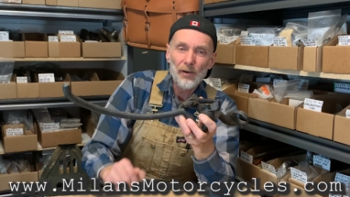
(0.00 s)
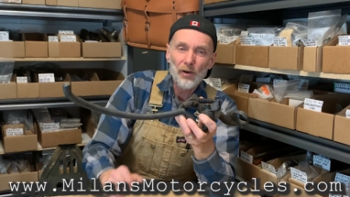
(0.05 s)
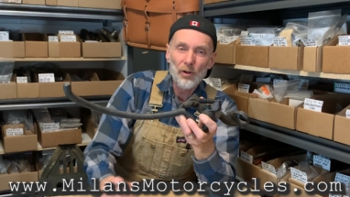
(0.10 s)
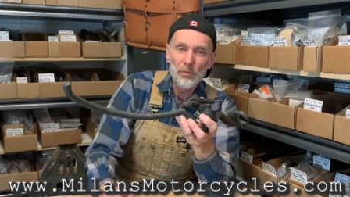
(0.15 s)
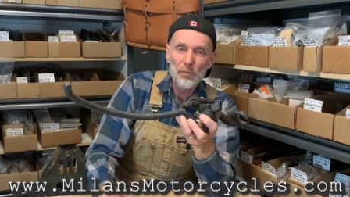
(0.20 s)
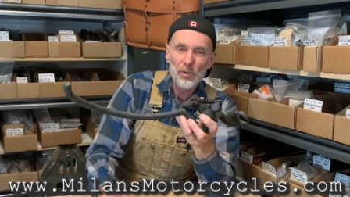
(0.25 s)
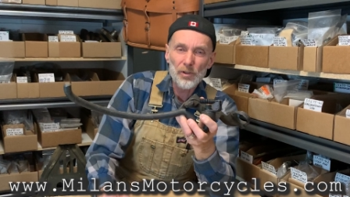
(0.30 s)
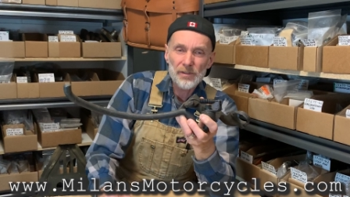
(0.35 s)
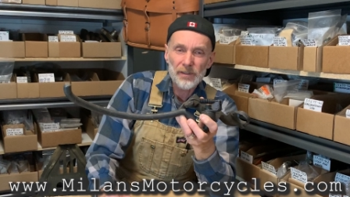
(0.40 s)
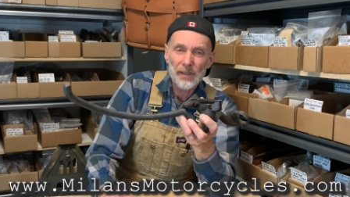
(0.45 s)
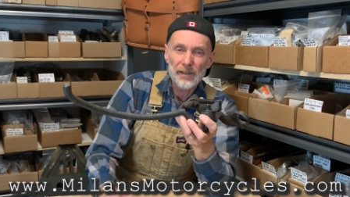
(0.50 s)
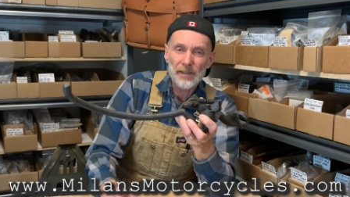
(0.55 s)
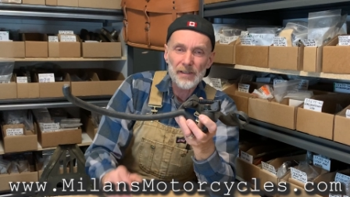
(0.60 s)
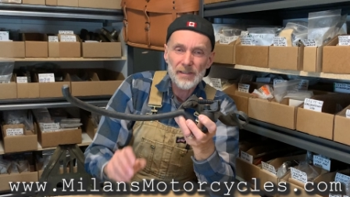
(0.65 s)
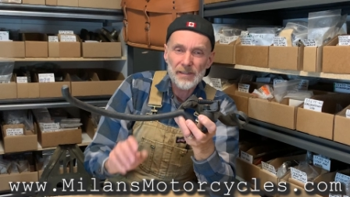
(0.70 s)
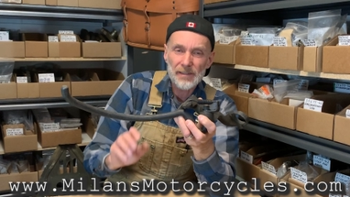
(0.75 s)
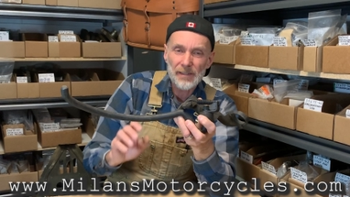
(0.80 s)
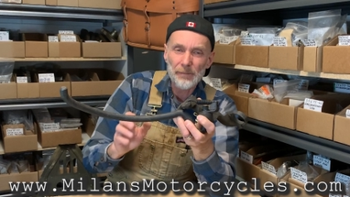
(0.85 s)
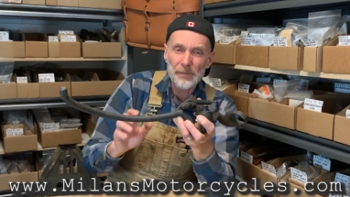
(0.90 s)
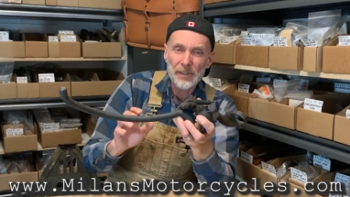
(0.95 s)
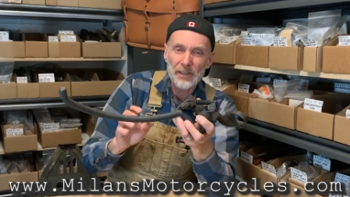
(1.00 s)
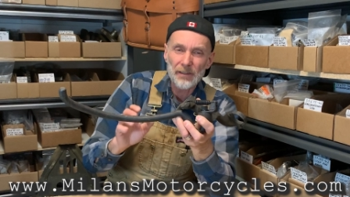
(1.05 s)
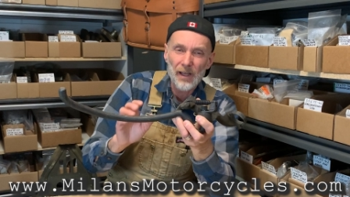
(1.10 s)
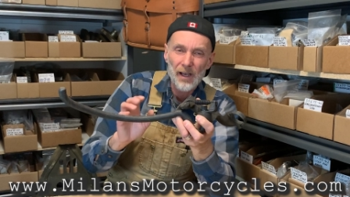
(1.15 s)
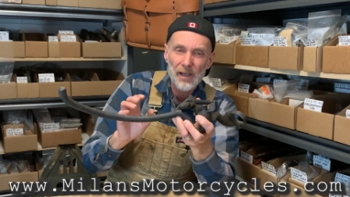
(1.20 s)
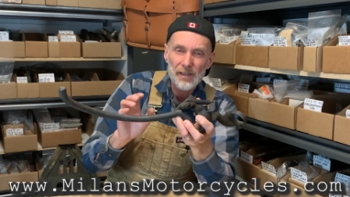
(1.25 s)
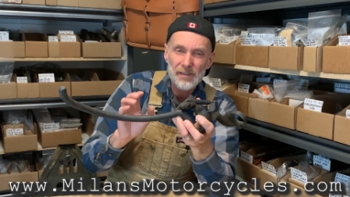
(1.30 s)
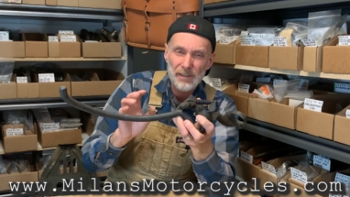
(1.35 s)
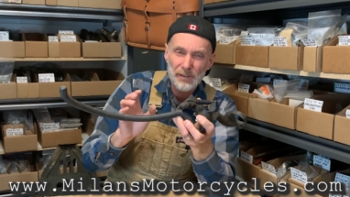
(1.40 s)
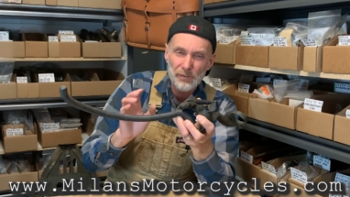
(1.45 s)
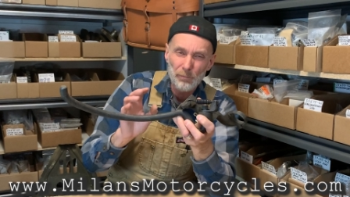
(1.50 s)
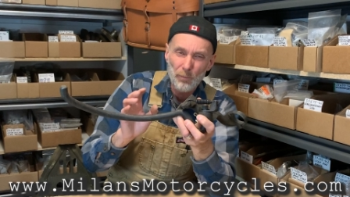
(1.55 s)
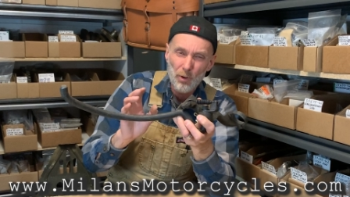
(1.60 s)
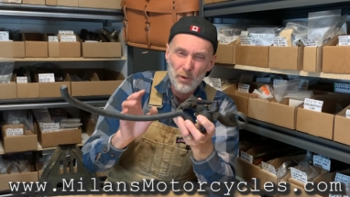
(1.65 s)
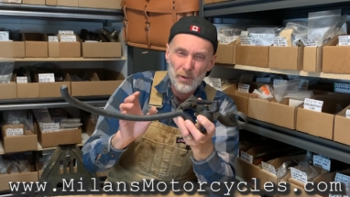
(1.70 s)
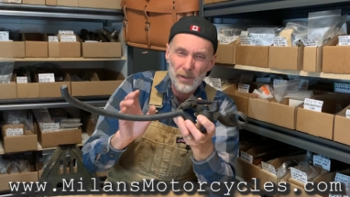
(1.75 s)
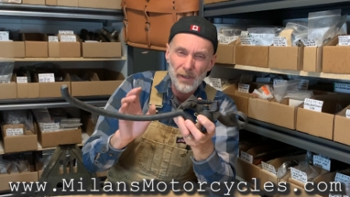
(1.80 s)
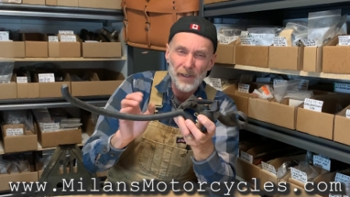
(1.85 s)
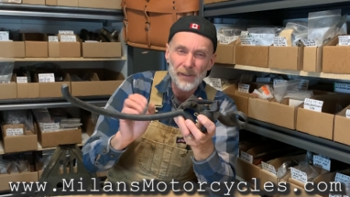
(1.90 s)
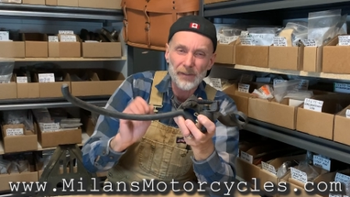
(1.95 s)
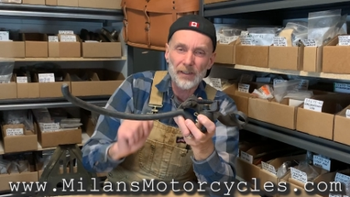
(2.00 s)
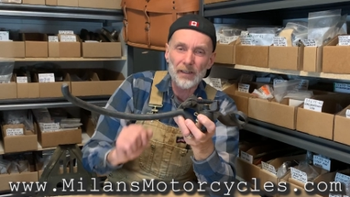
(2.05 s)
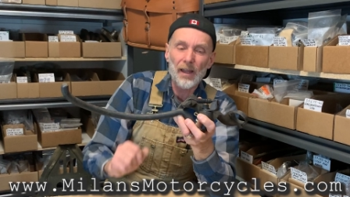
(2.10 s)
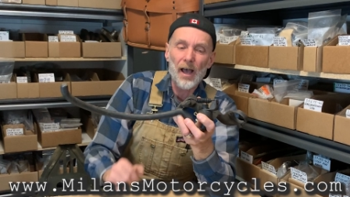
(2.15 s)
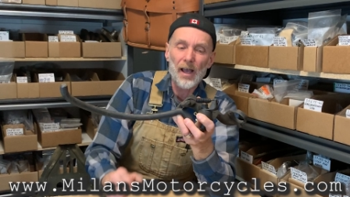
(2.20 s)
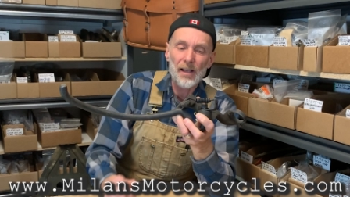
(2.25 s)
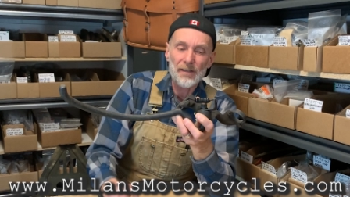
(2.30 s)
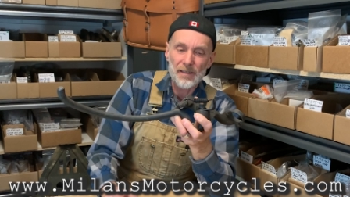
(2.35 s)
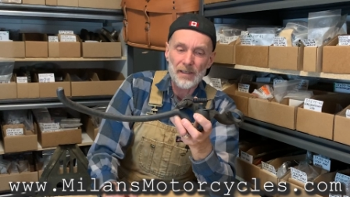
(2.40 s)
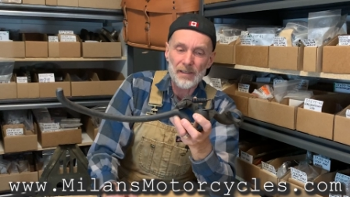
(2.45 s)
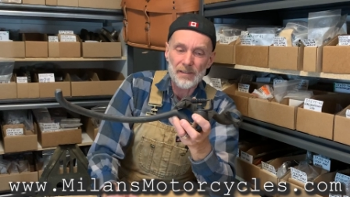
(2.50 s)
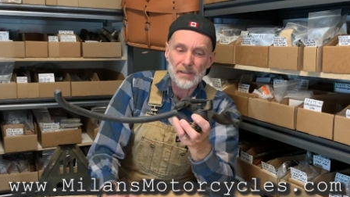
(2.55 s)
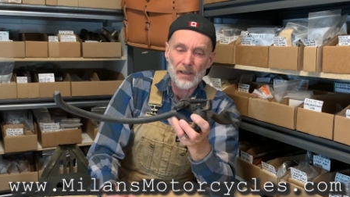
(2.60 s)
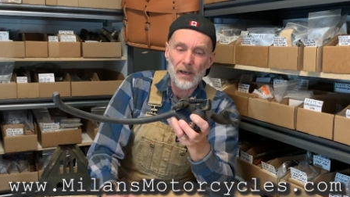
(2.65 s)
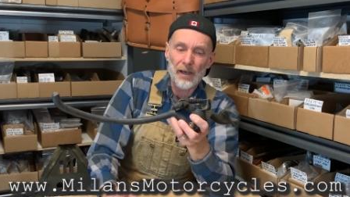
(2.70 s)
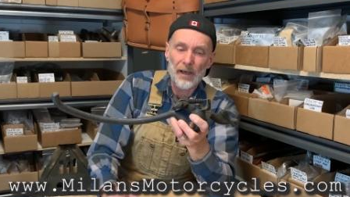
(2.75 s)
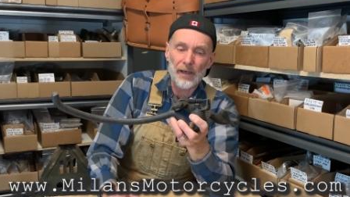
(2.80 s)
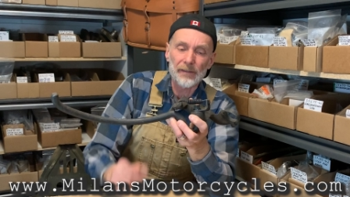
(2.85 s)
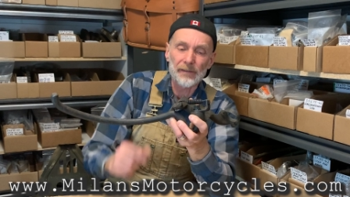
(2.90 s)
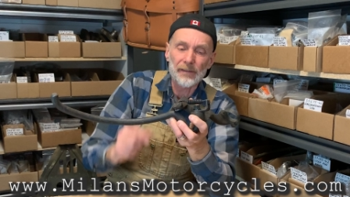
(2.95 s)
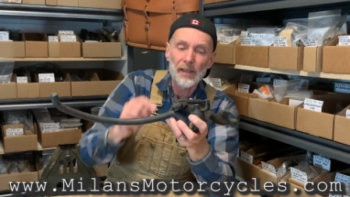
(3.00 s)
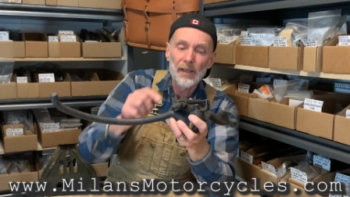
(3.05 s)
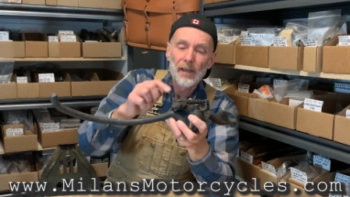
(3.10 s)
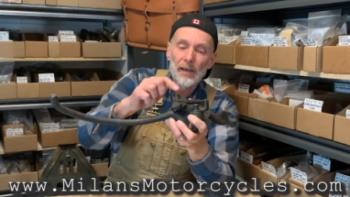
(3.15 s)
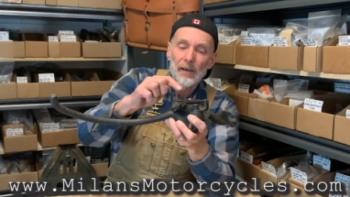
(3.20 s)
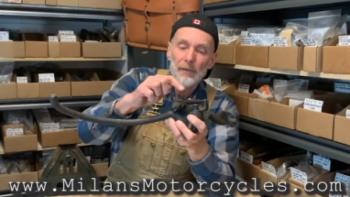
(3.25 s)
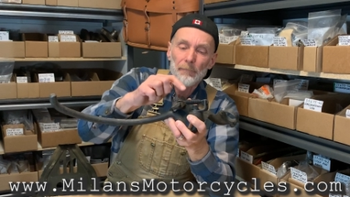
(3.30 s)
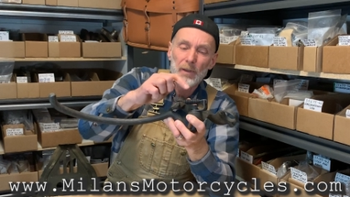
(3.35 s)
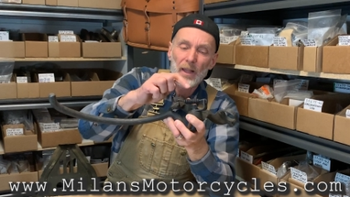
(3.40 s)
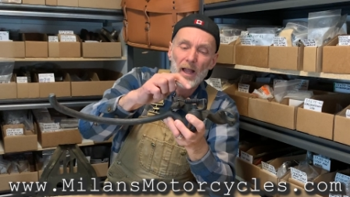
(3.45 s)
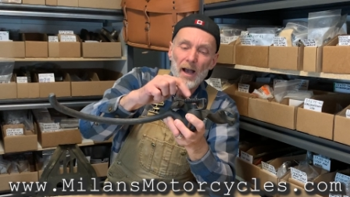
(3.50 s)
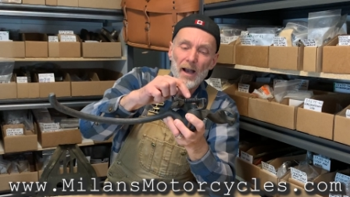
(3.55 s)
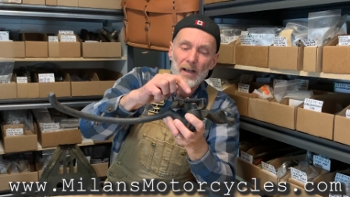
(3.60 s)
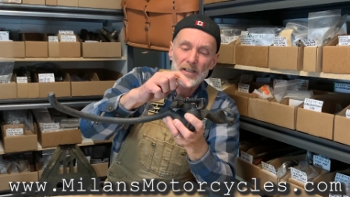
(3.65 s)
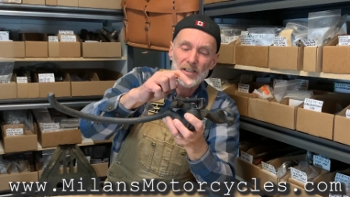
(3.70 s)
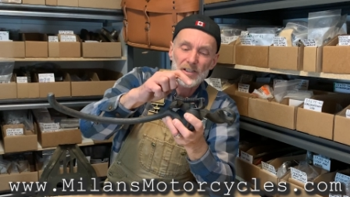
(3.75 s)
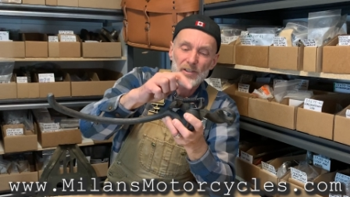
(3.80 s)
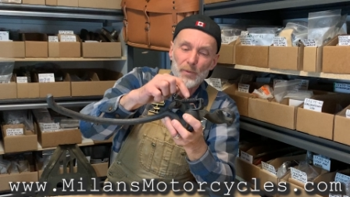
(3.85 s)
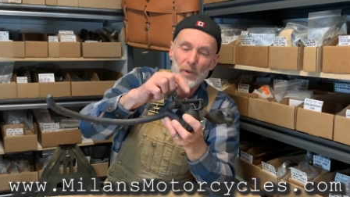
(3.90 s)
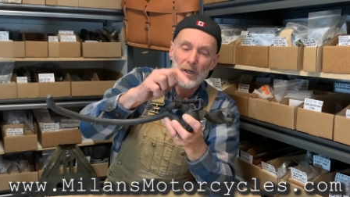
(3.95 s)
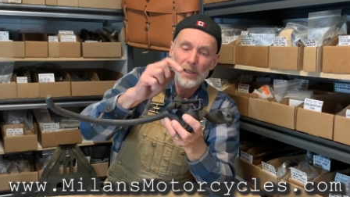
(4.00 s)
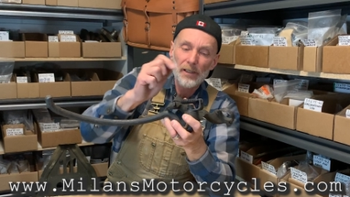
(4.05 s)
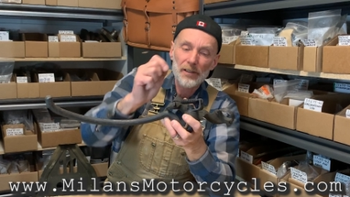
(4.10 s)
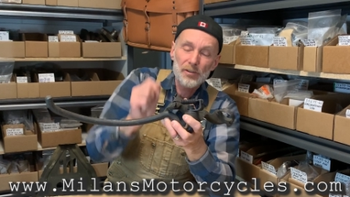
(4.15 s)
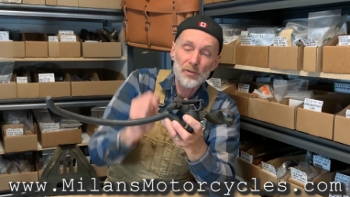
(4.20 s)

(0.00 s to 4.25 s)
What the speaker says: almost like a semi-glossy, more on glossy side, black spring.